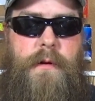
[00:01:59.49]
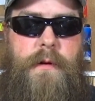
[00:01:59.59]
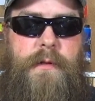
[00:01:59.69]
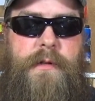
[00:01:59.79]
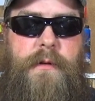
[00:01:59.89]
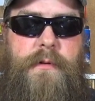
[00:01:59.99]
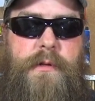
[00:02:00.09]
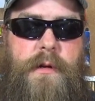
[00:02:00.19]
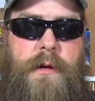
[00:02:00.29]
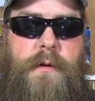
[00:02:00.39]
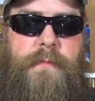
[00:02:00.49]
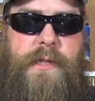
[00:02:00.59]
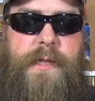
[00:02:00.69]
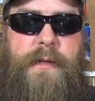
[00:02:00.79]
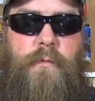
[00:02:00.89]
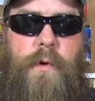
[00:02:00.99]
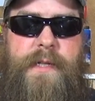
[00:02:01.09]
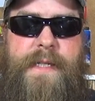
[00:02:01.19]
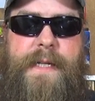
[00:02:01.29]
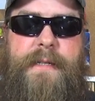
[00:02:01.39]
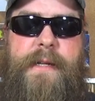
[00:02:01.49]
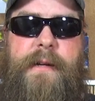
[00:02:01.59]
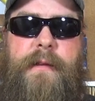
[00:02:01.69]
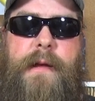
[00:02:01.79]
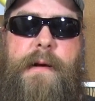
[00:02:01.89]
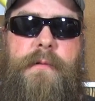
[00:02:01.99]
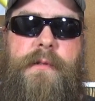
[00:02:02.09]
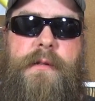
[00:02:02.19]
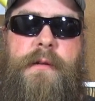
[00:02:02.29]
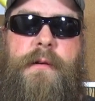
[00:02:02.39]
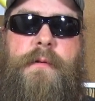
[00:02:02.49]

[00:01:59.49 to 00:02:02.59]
Also some 1/16 ounce